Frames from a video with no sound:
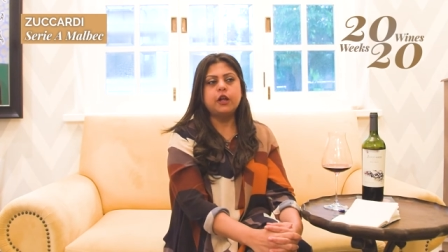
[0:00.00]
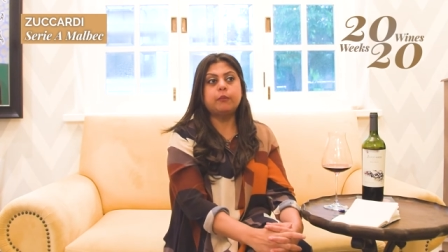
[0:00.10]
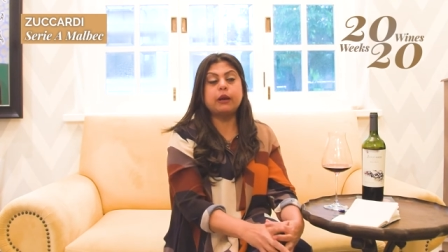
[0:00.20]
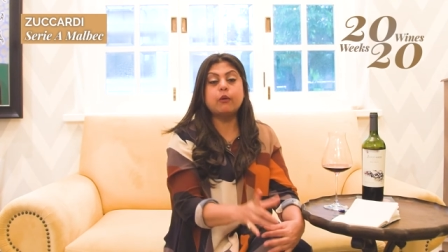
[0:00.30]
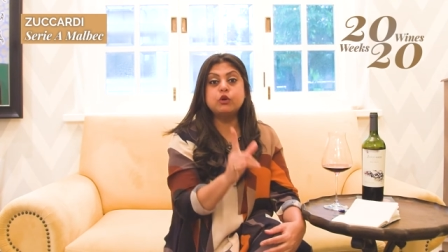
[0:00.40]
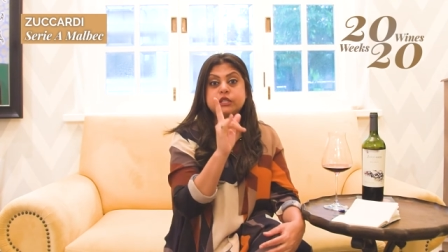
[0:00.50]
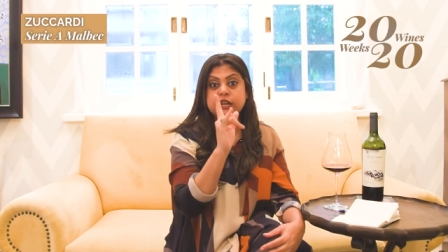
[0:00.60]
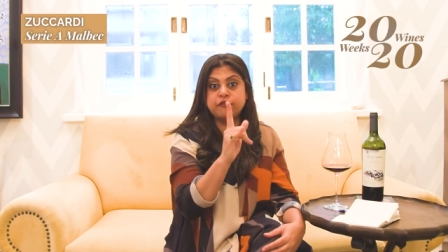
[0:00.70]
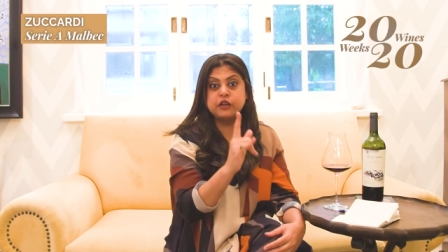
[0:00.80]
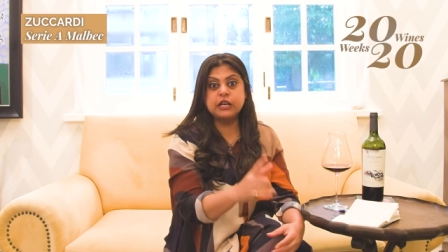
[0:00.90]
But I would
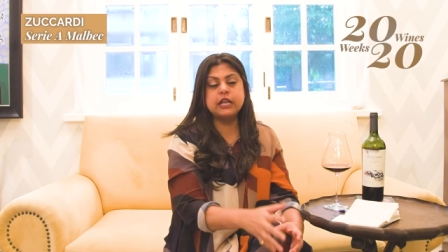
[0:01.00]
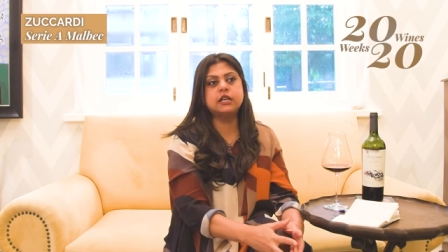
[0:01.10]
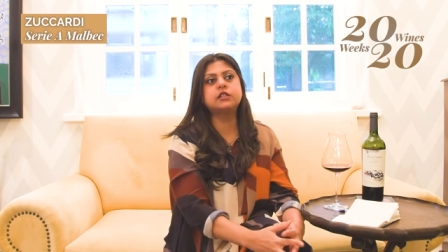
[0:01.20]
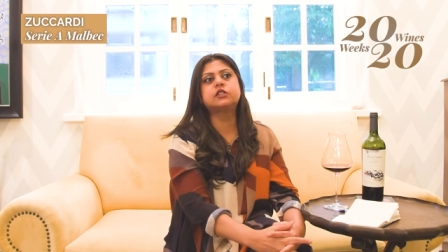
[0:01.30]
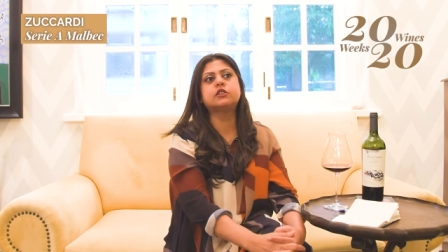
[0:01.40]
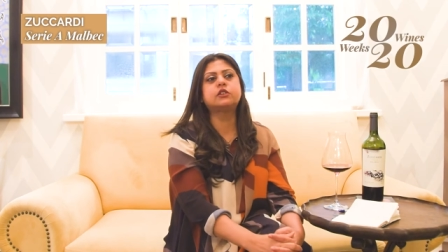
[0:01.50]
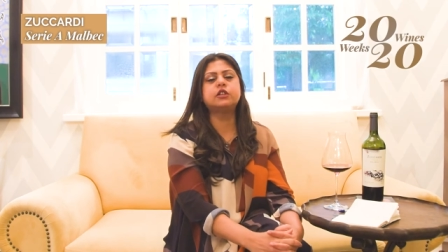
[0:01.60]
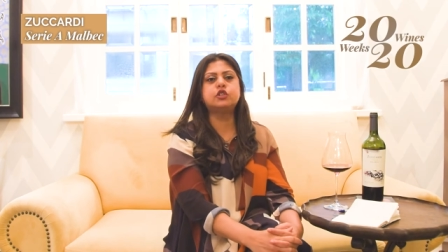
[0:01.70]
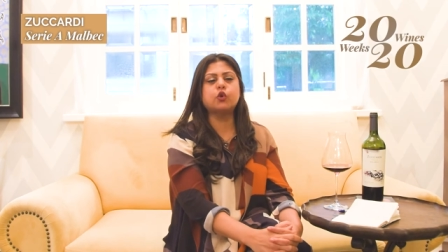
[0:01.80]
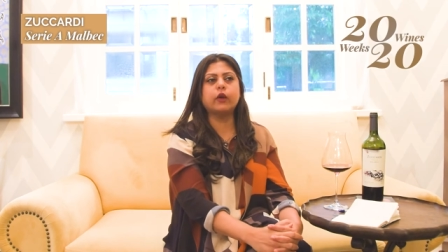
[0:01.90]
definitely consider
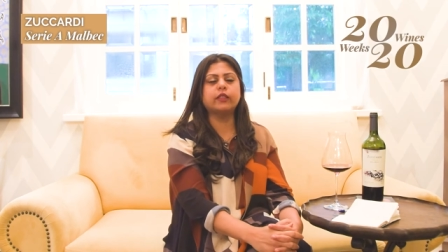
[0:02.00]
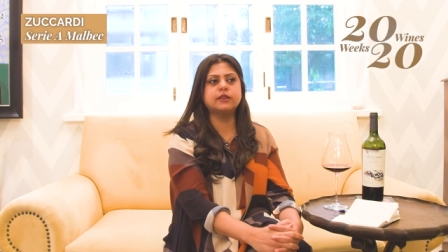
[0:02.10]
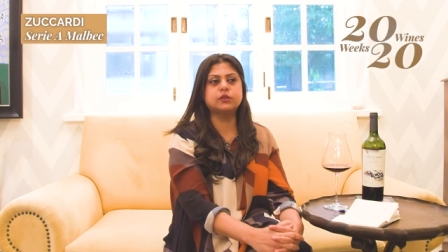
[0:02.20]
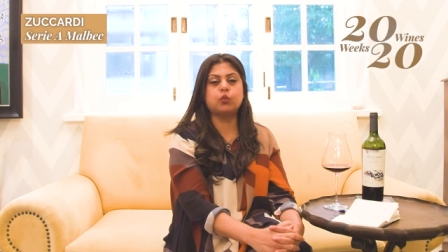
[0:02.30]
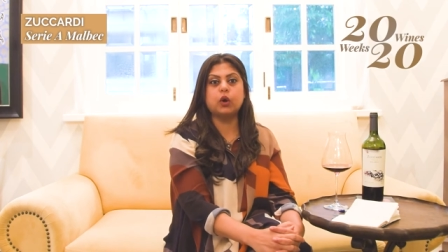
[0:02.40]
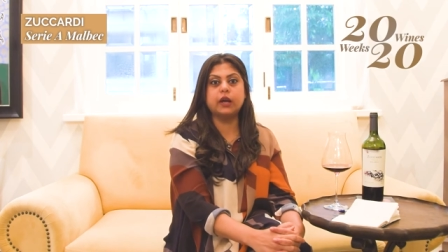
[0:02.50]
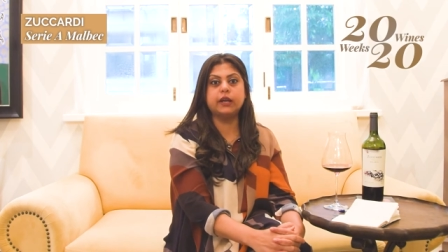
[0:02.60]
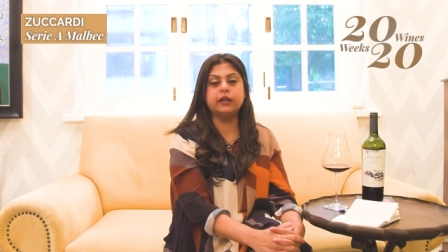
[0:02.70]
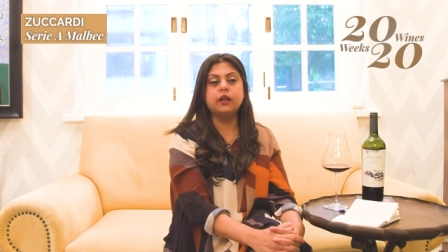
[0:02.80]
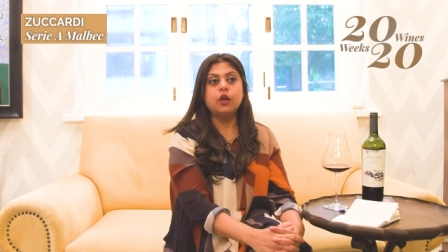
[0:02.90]
enjoying this
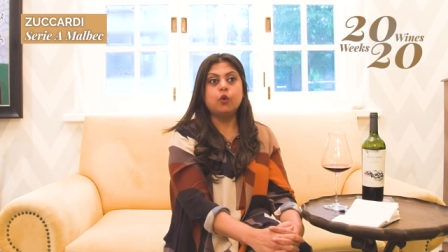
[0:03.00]
wine